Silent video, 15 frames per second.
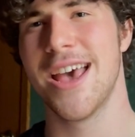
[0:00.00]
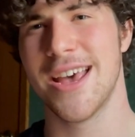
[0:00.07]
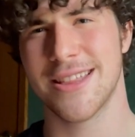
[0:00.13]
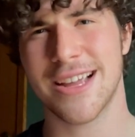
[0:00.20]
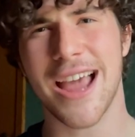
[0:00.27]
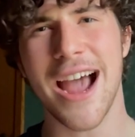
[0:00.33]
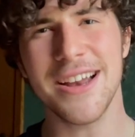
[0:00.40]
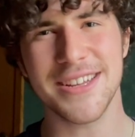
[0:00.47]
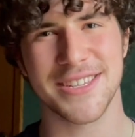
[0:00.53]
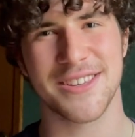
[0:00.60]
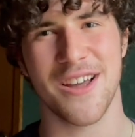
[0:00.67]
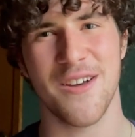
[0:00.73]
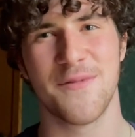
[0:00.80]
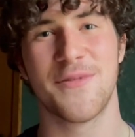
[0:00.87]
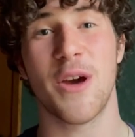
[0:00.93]
The kind of
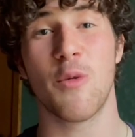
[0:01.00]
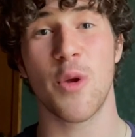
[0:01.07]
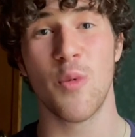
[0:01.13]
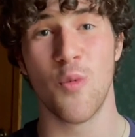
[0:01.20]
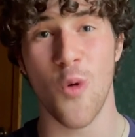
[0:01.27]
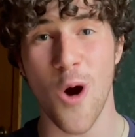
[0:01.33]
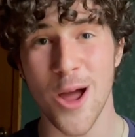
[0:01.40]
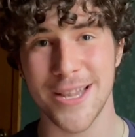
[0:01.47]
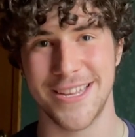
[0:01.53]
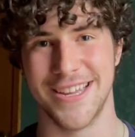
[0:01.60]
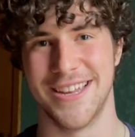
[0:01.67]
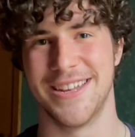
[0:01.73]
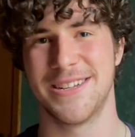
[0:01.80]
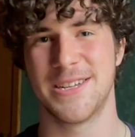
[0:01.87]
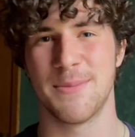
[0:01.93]
stuff that we
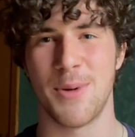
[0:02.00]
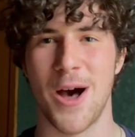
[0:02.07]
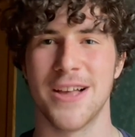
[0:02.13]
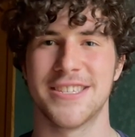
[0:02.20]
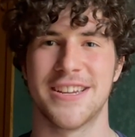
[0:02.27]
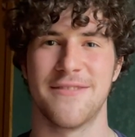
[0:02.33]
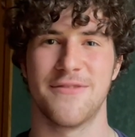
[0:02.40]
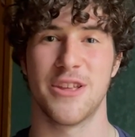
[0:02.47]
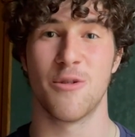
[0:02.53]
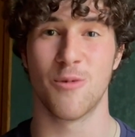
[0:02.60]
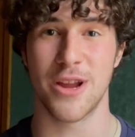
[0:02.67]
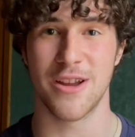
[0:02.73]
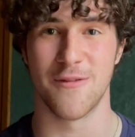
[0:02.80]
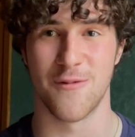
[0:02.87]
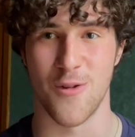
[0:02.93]
wanted to positively
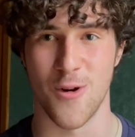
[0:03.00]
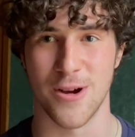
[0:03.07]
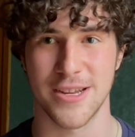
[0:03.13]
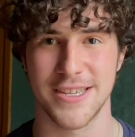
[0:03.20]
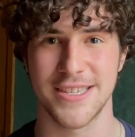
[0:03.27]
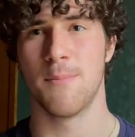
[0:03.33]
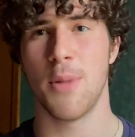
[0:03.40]
reinforce.